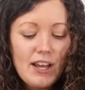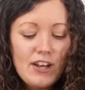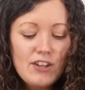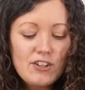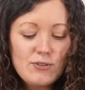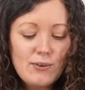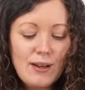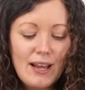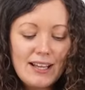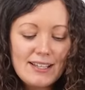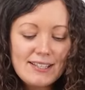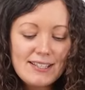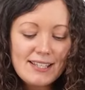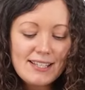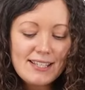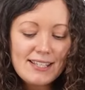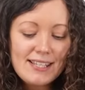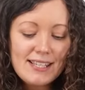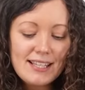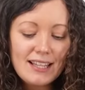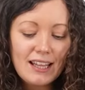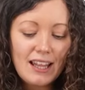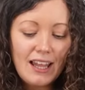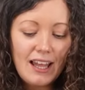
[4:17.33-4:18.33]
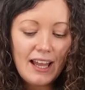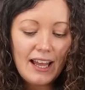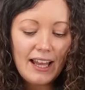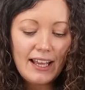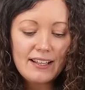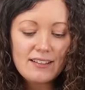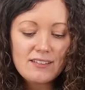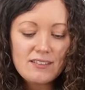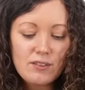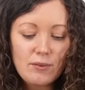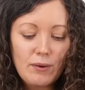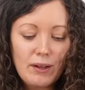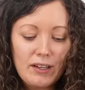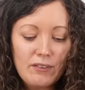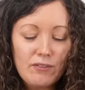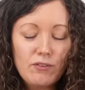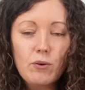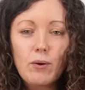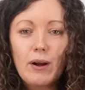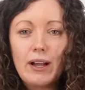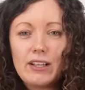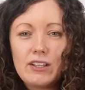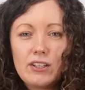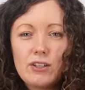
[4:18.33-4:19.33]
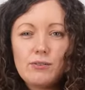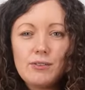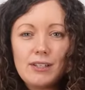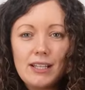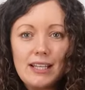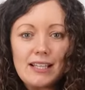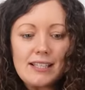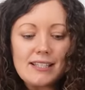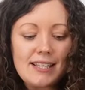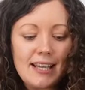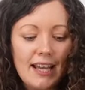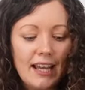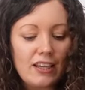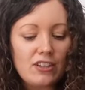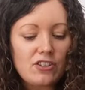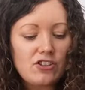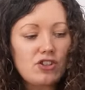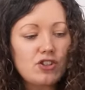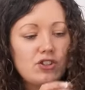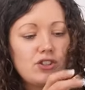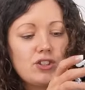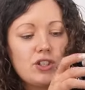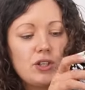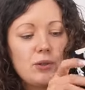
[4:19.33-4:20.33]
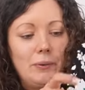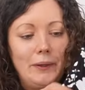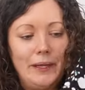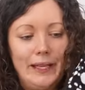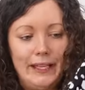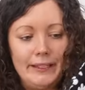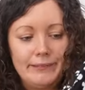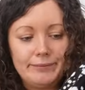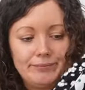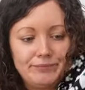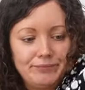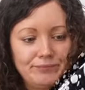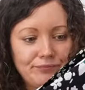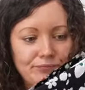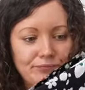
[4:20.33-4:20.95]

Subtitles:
so it has a slight kind of quite unique texture to it,